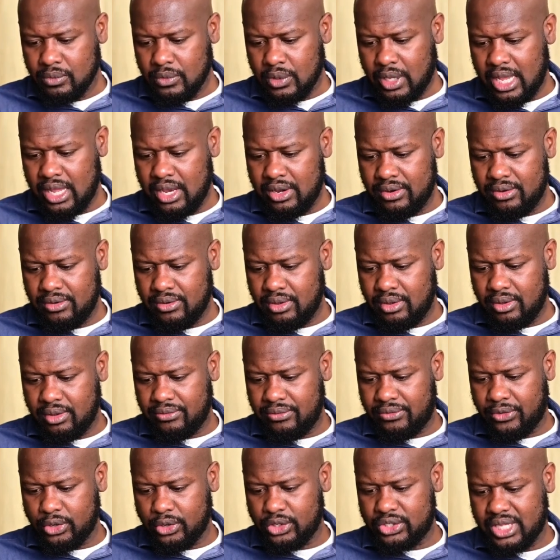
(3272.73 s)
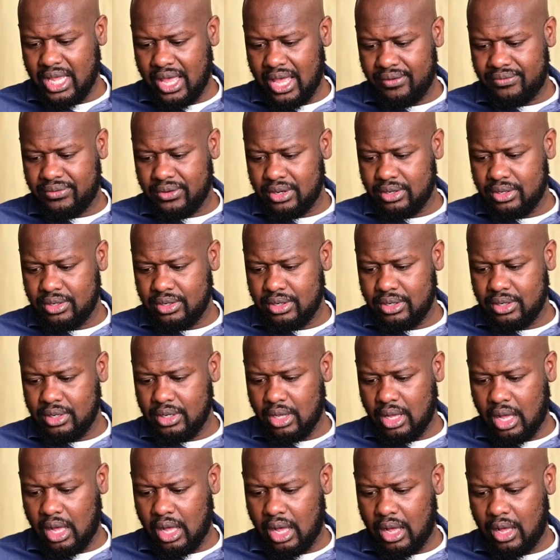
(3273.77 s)
in verse 7,
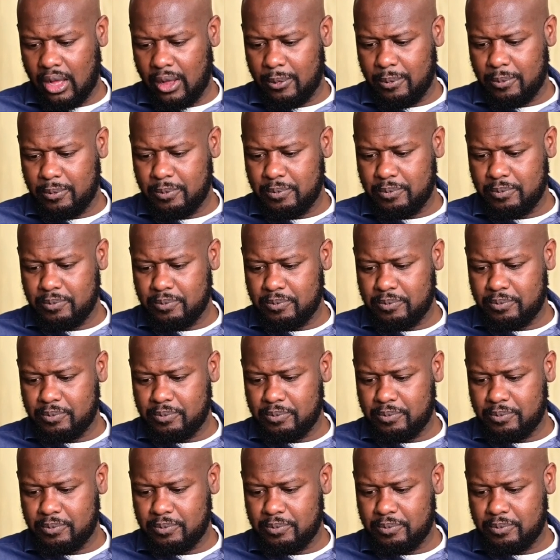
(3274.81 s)
um,